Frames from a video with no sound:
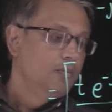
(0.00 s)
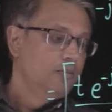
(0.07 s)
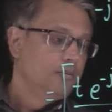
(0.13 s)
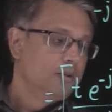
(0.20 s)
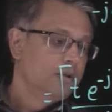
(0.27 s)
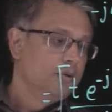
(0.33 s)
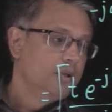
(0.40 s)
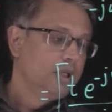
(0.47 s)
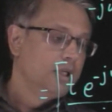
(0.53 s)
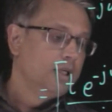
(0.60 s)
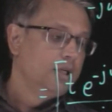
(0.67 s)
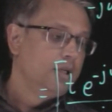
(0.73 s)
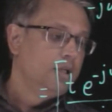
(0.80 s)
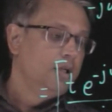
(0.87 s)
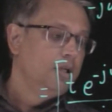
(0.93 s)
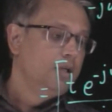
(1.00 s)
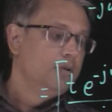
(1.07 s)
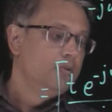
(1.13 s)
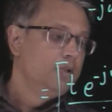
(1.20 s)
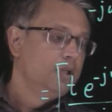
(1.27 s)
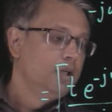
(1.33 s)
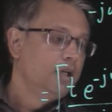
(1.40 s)
we're going to get e
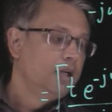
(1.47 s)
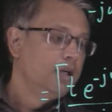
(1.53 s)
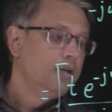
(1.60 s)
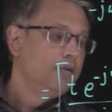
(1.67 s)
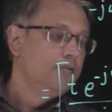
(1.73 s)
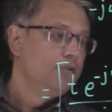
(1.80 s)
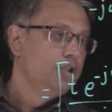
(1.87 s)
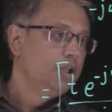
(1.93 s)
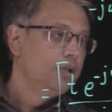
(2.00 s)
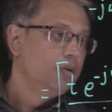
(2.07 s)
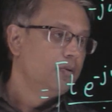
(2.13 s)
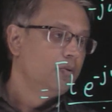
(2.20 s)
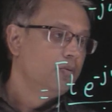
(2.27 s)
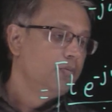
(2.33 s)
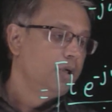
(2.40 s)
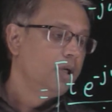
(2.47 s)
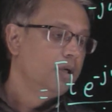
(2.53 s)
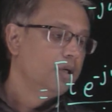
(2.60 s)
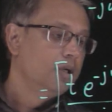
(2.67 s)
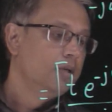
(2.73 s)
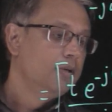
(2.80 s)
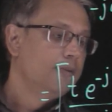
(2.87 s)
to the negative j
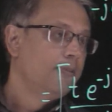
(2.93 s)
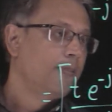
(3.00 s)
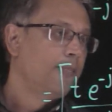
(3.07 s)
omega.